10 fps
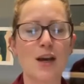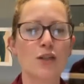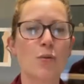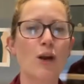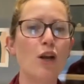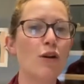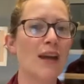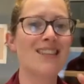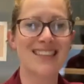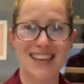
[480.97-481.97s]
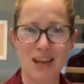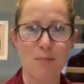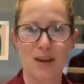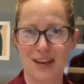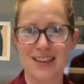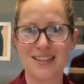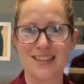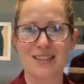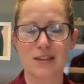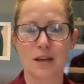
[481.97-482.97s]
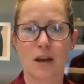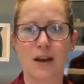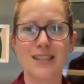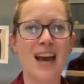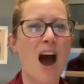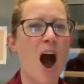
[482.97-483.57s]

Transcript: So we're looking to keep it in consistent light.